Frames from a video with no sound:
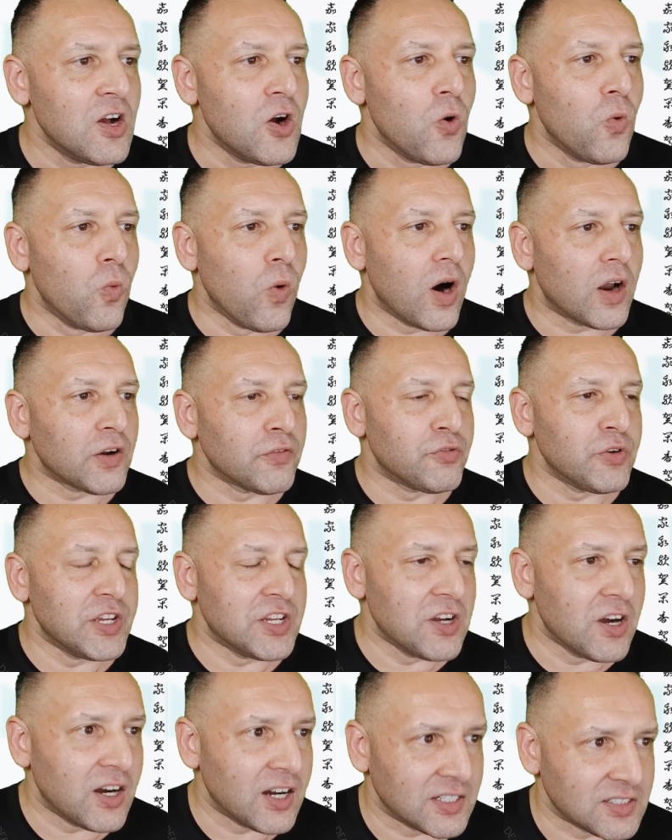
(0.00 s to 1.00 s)
what have we
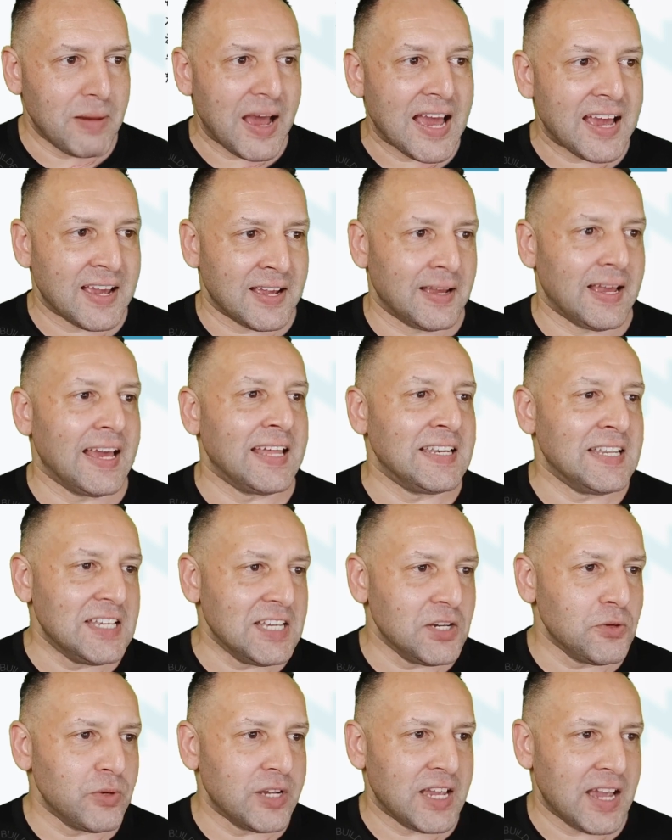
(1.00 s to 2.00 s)
got? Bang. And
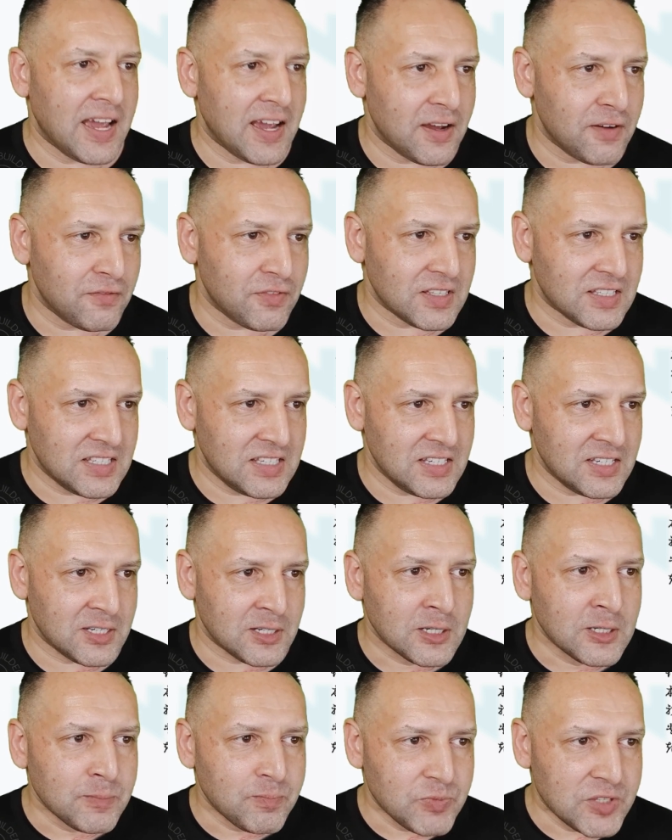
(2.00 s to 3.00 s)
here we have ki.
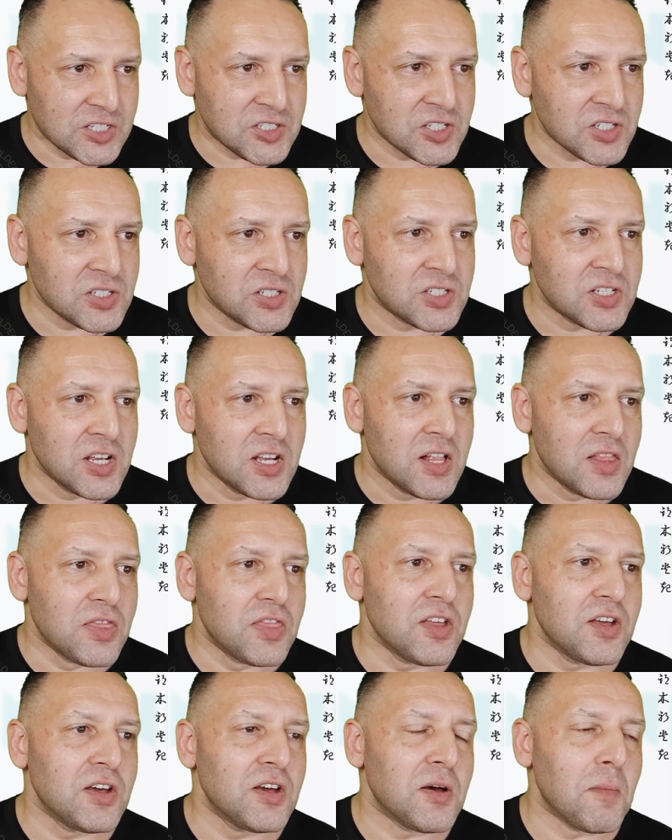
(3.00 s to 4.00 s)
This is
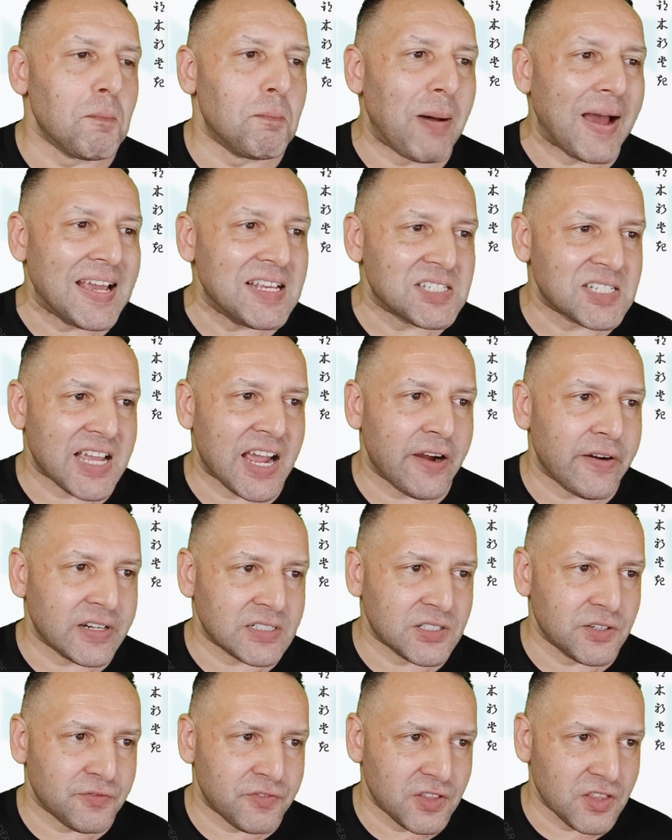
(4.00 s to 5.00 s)
the base
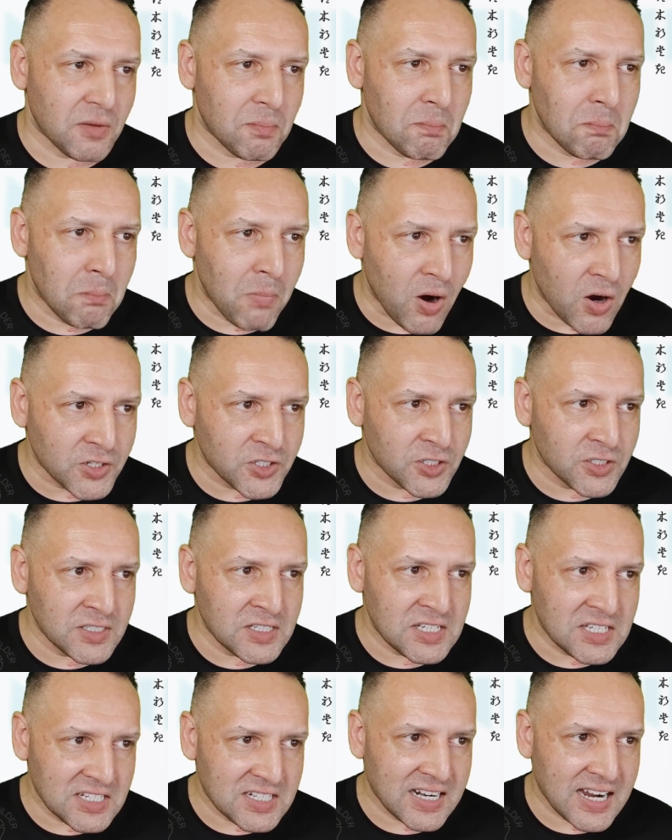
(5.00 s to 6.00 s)
character for the modern
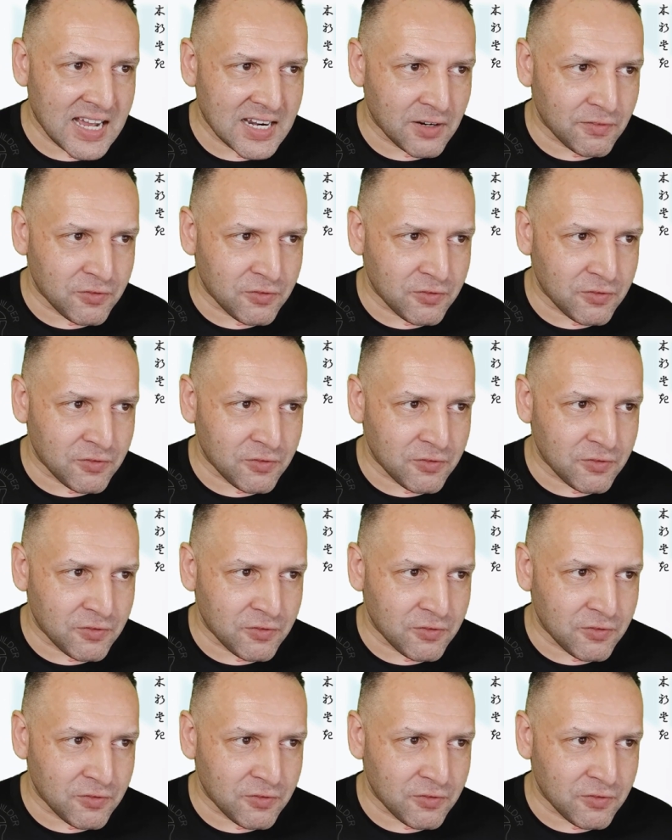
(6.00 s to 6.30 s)
hiragana